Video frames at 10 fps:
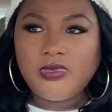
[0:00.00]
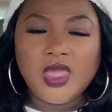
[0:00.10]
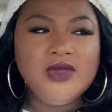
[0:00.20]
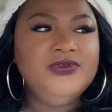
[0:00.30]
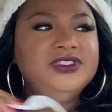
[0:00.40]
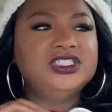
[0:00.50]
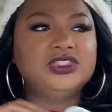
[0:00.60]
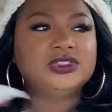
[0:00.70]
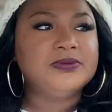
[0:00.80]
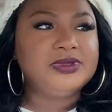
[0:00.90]
if you
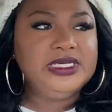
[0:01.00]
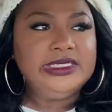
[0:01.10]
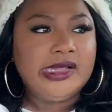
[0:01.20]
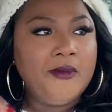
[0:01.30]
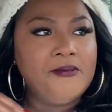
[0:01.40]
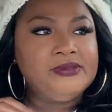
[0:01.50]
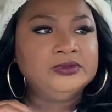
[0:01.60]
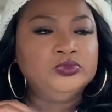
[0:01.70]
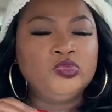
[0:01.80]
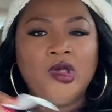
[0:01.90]
just completely
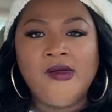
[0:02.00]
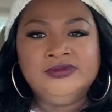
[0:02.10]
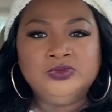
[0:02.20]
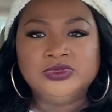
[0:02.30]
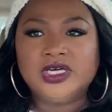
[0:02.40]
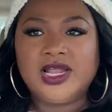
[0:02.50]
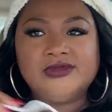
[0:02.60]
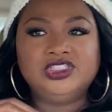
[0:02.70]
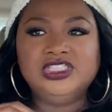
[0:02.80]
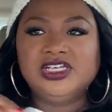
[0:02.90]
cut
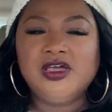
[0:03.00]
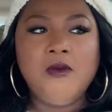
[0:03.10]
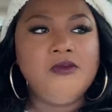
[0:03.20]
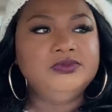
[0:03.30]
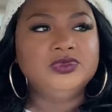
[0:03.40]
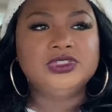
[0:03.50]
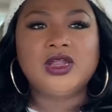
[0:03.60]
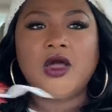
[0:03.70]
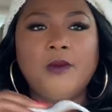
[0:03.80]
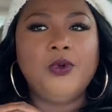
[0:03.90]
out chicken, cut
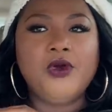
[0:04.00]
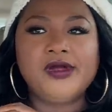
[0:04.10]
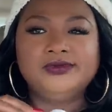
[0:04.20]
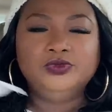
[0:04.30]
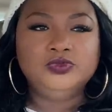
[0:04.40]
out pork,